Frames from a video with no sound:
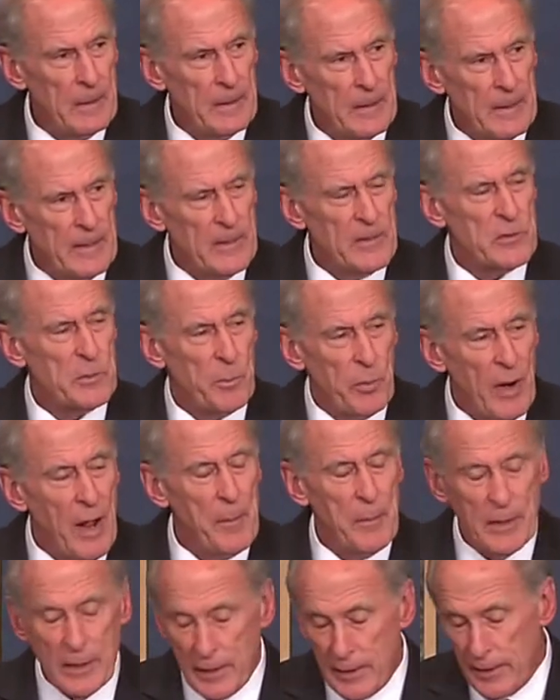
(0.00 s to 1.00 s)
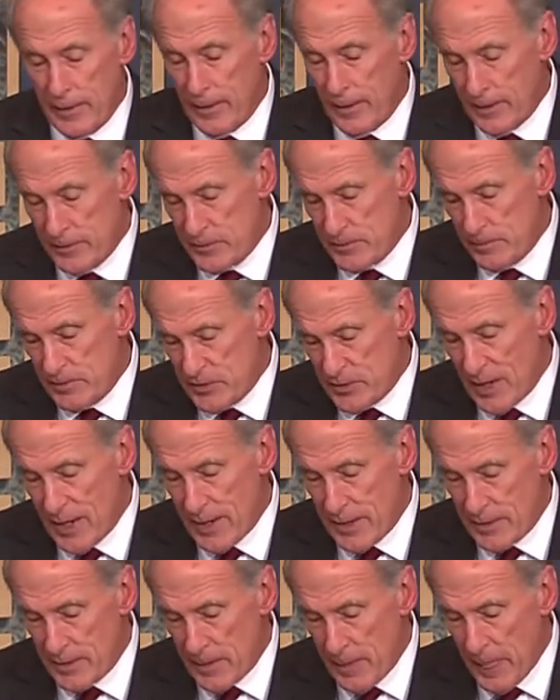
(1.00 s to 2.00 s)
is prominent in our
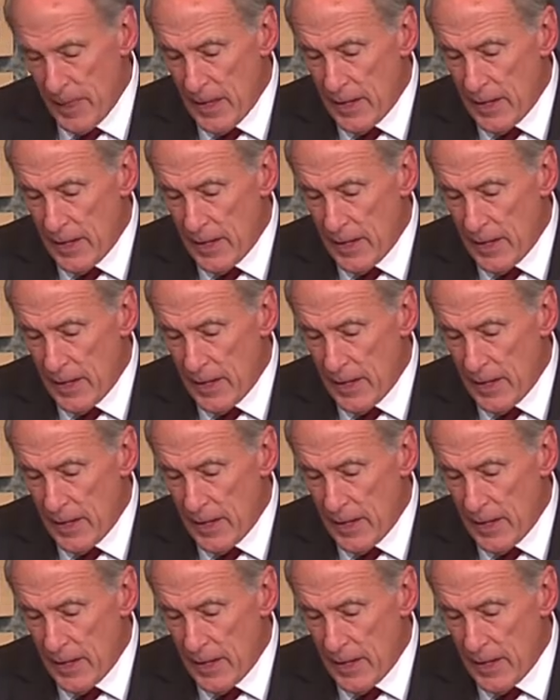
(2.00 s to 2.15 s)
state.